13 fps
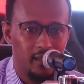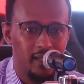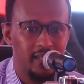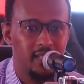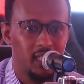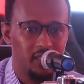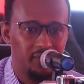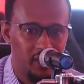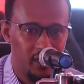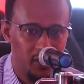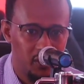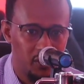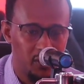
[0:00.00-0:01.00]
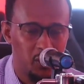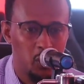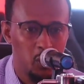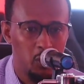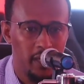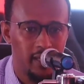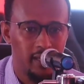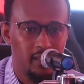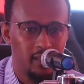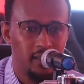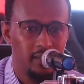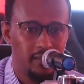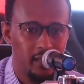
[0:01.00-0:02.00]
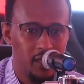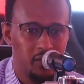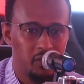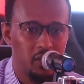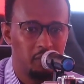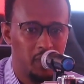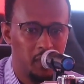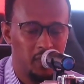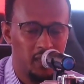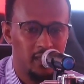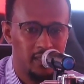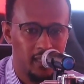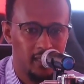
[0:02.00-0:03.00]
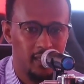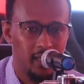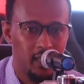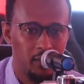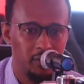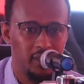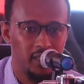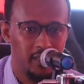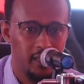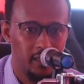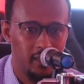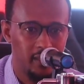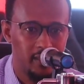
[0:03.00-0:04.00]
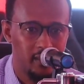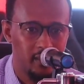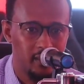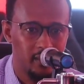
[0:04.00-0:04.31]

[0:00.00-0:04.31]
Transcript: certifications toward international public sector accounting standards.